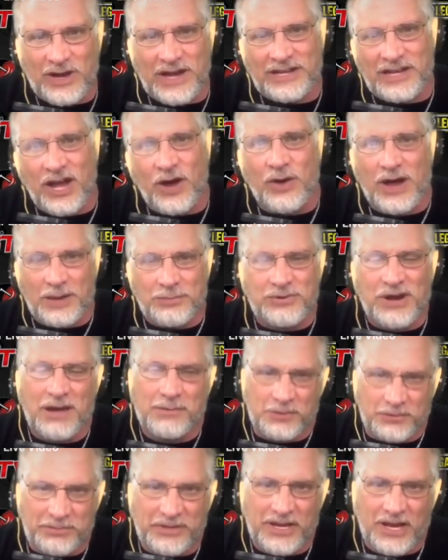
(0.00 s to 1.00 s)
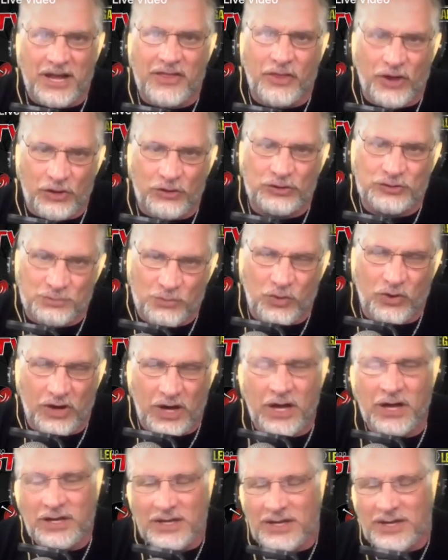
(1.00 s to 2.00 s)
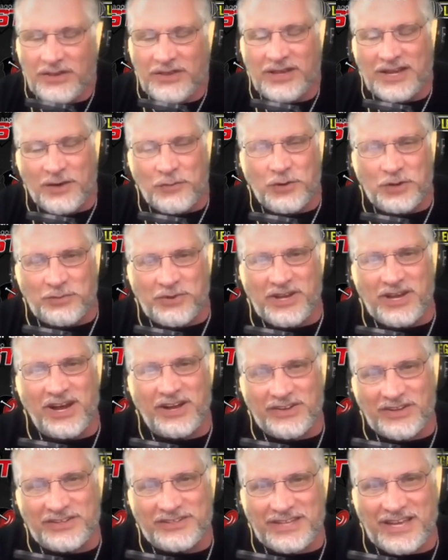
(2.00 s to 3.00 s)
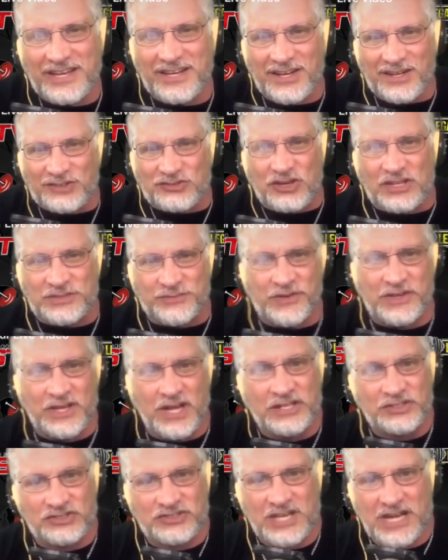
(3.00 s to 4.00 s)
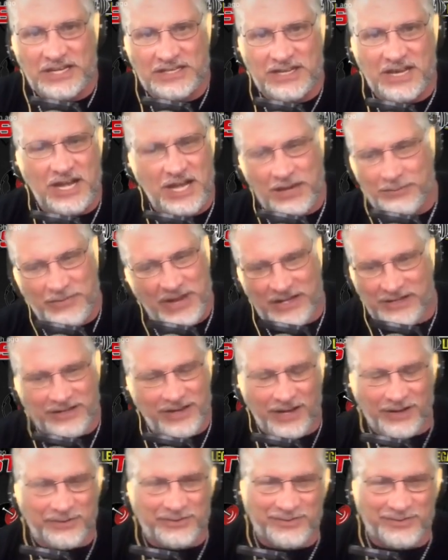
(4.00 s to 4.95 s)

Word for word: That is, I know I probably don't know more than I would be on, you know, just for lunch dot com.